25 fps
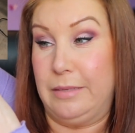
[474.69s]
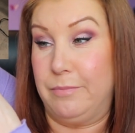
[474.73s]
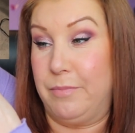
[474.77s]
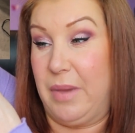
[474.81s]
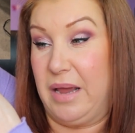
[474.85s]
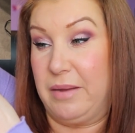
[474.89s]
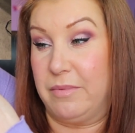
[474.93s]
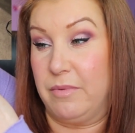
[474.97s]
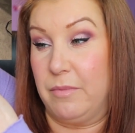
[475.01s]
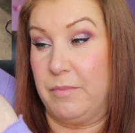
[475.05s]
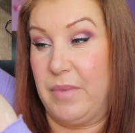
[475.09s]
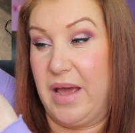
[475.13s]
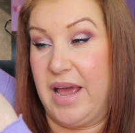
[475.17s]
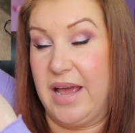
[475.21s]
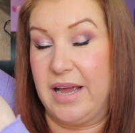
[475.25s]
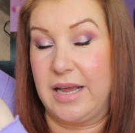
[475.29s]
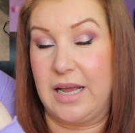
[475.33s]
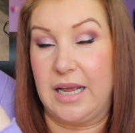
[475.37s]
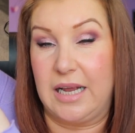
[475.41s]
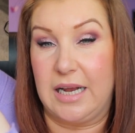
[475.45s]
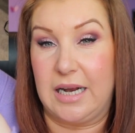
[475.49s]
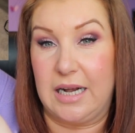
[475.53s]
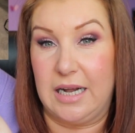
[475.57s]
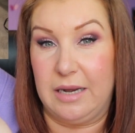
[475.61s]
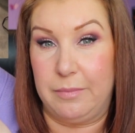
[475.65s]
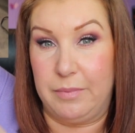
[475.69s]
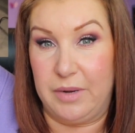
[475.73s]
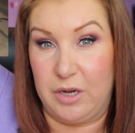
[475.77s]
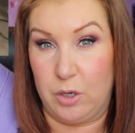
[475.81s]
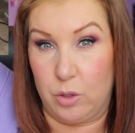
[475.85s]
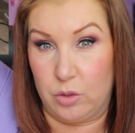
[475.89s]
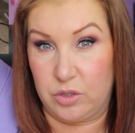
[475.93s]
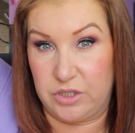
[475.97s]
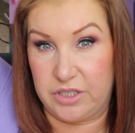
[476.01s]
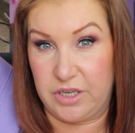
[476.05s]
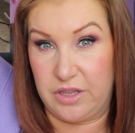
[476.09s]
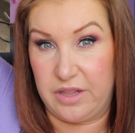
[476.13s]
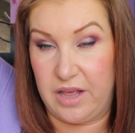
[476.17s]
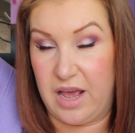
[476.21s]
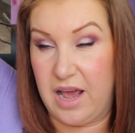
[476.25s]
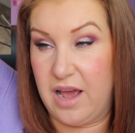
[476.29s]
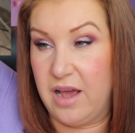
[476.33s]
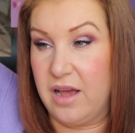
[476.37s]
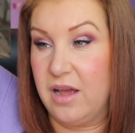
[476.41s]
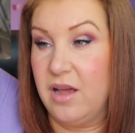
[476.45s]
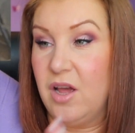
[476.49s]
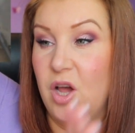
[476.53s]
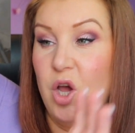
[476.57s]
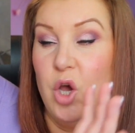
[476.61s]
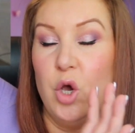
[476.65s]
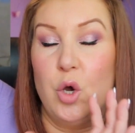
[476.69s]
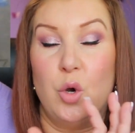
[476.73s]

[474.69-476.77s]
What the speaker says: the paper bag and clip it onto that,